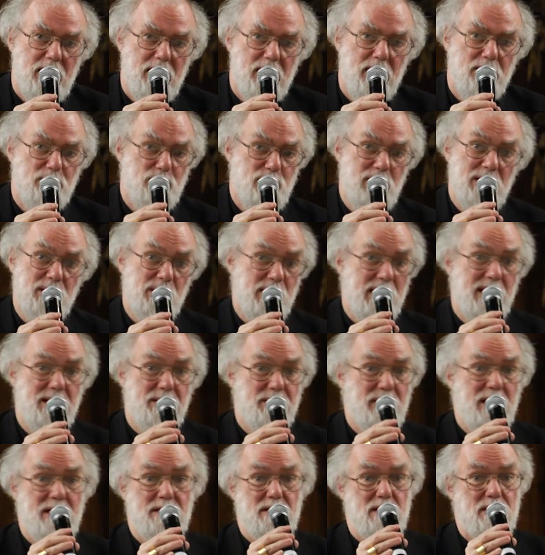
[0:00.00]
Now,
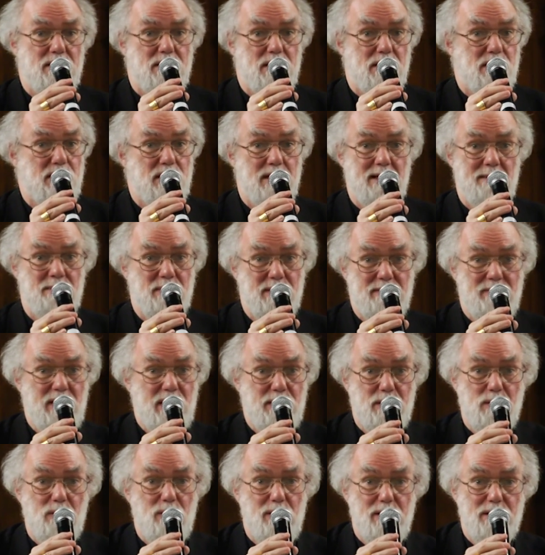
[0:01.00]
translate that into the terms of
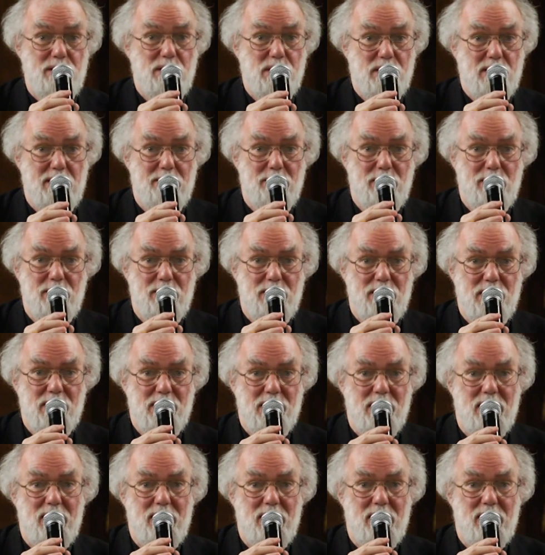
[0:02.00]
other religious communities.